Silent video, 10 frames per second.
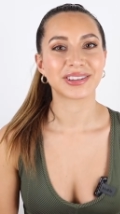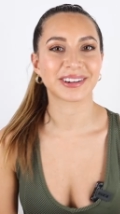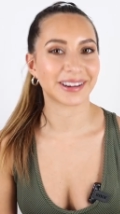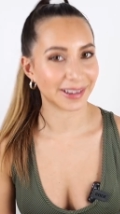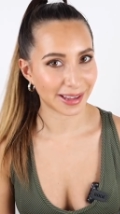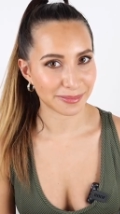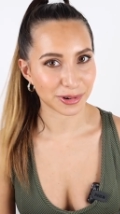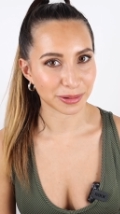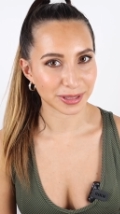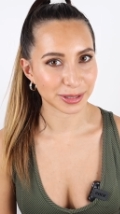you're gonna get
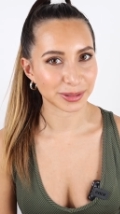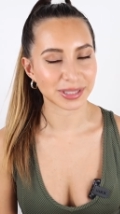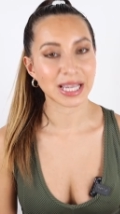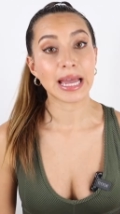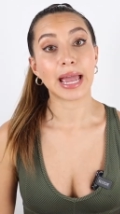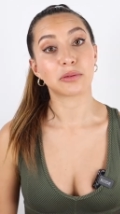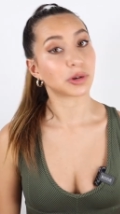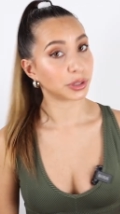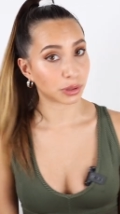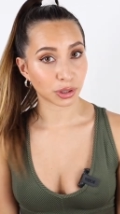more results. And
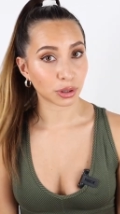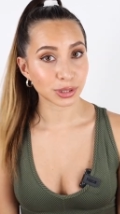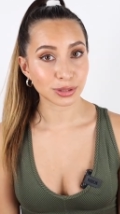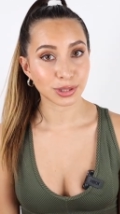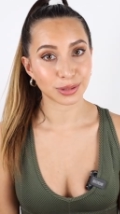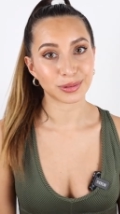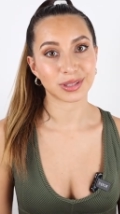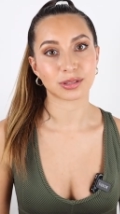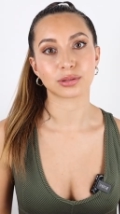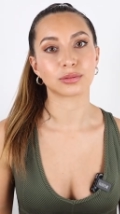what you can also do
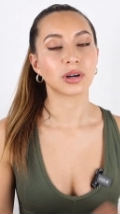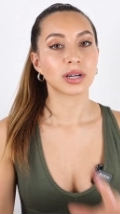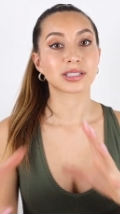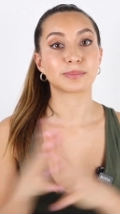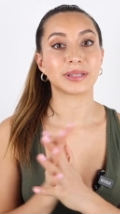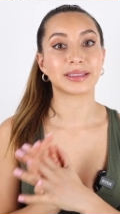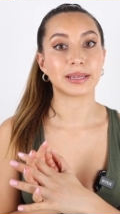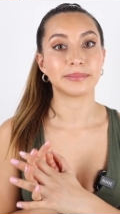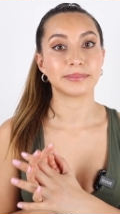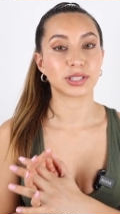is to split
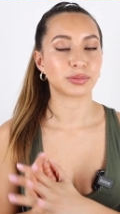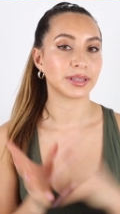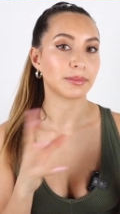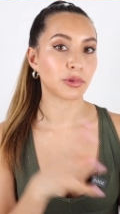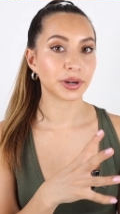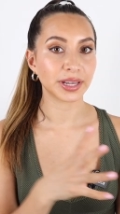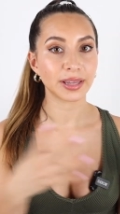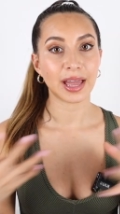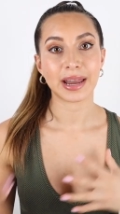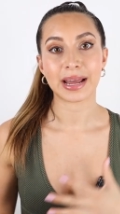them between the
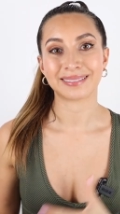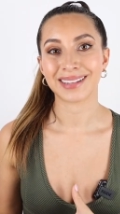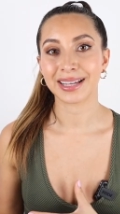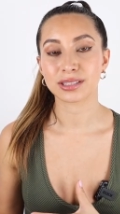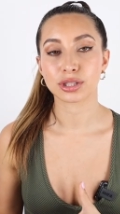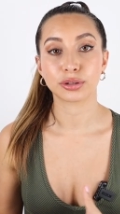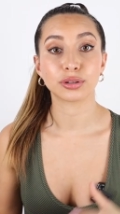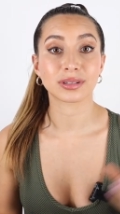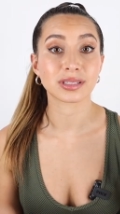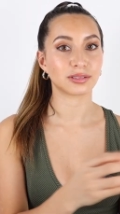morning and at night. So
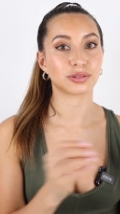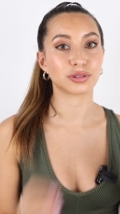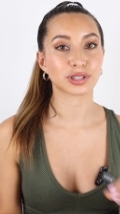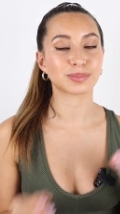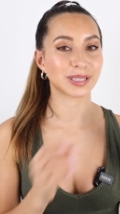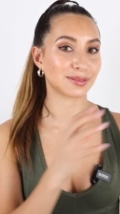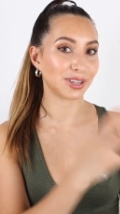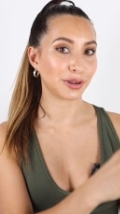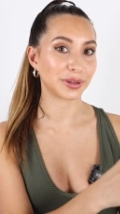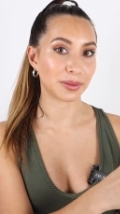you can do your split
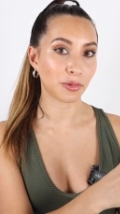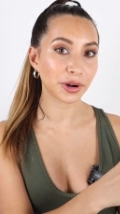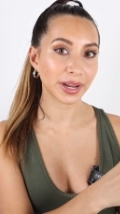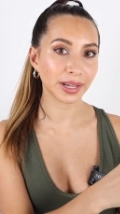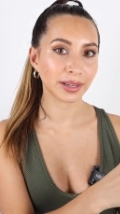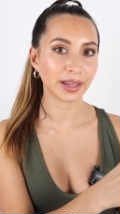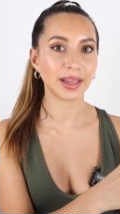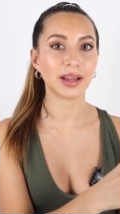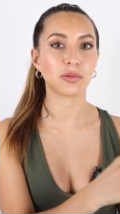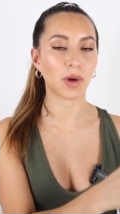video in the morning,
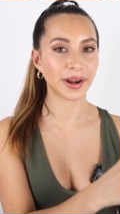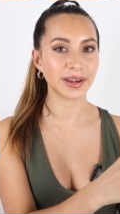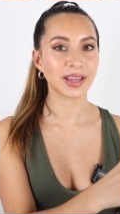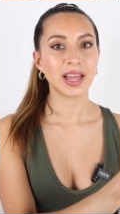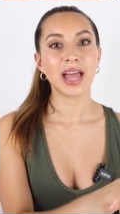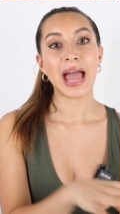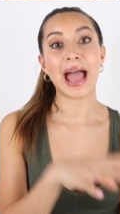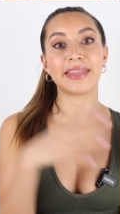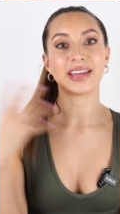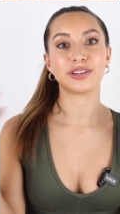one,
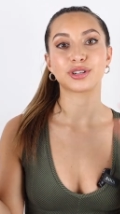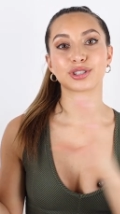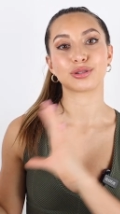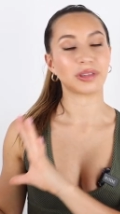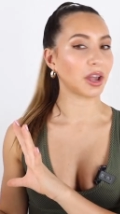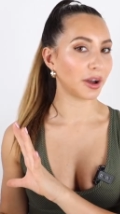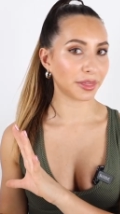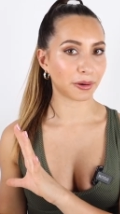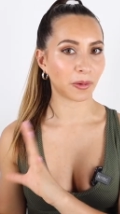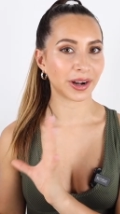and then you can do the
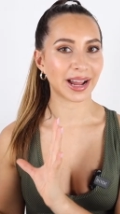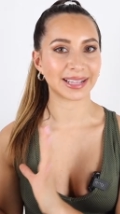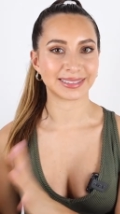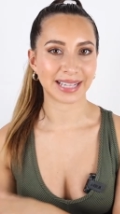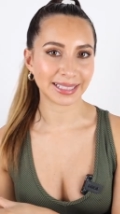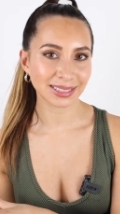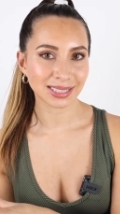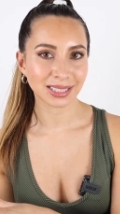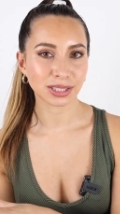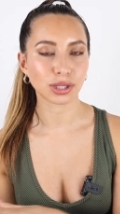other one at
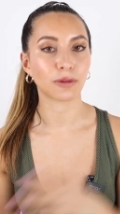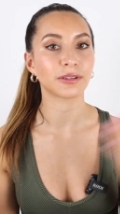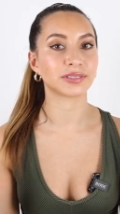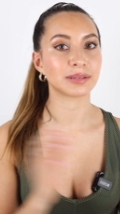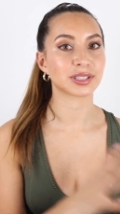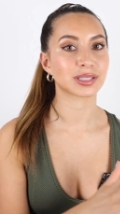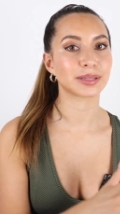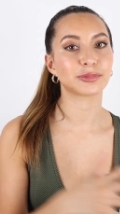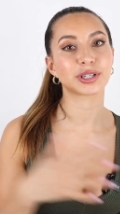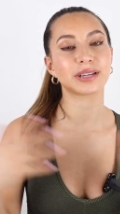night. So 15 minutes in
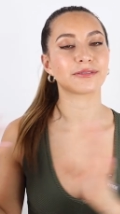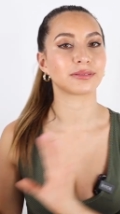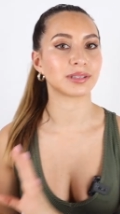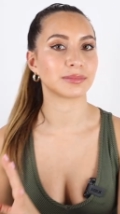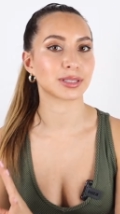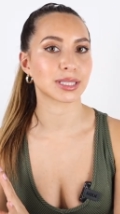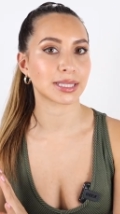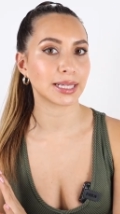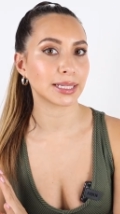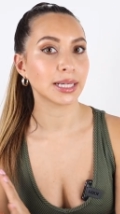the morning, 15 minutes
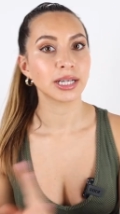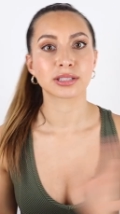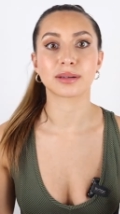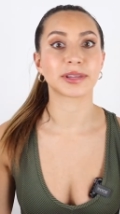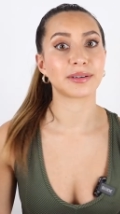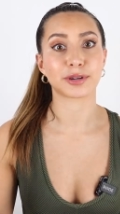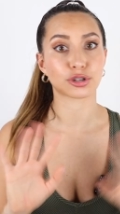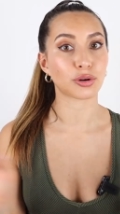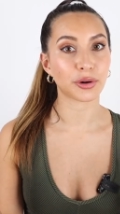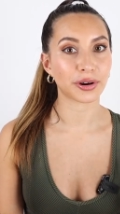at night. Some of them are
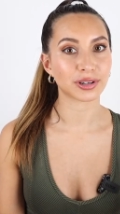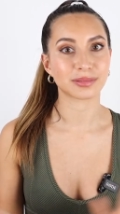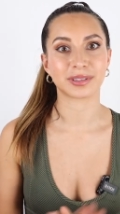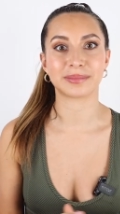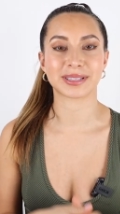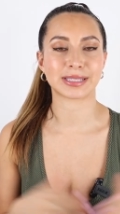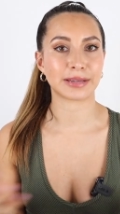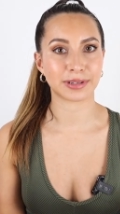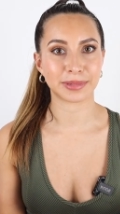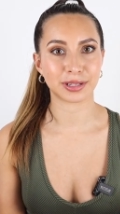shorter, some of them are
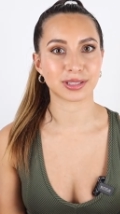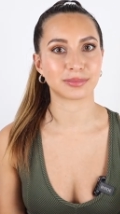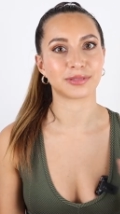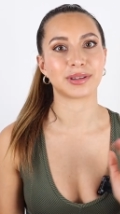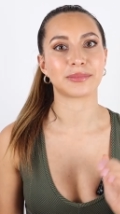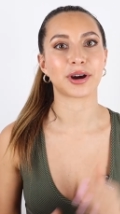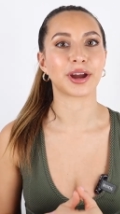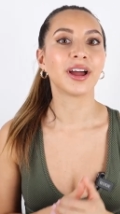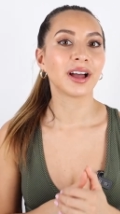seven minutes, some of them are